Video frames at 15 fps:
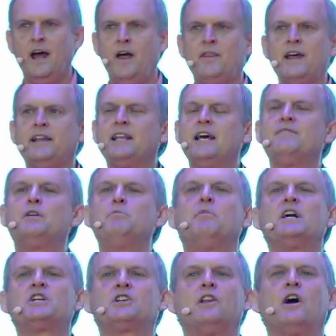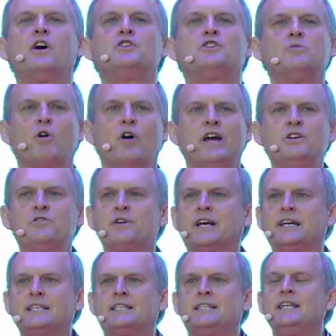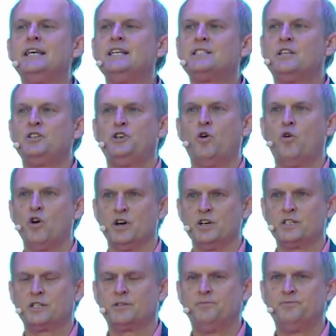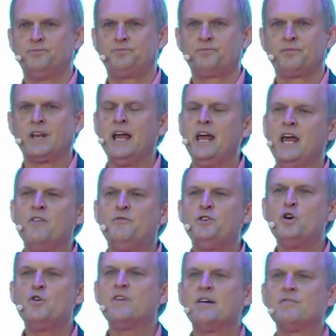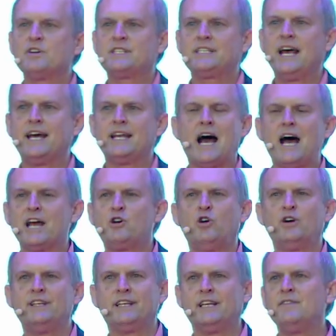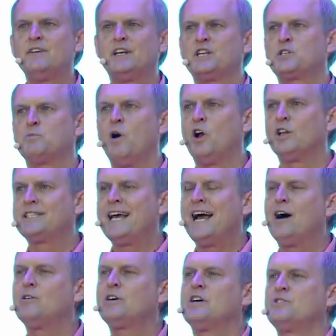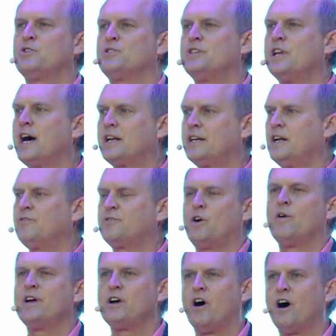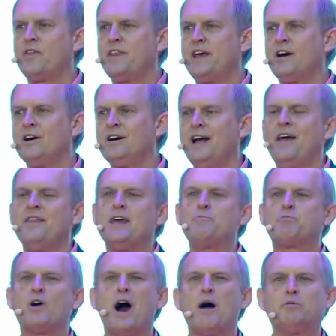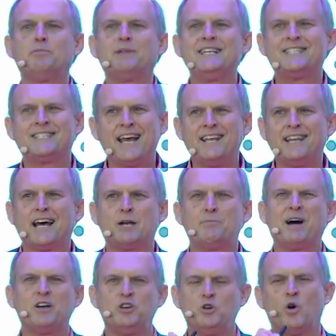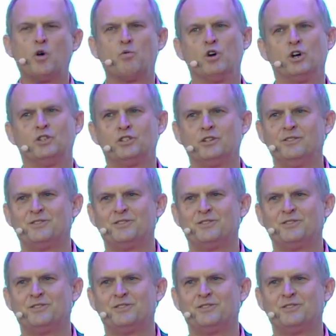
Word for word: They live in much larger, more intricate cities than yours. If you've ever said, I couldn't live in a small town because there's not enough going on there, they probably say that about your world,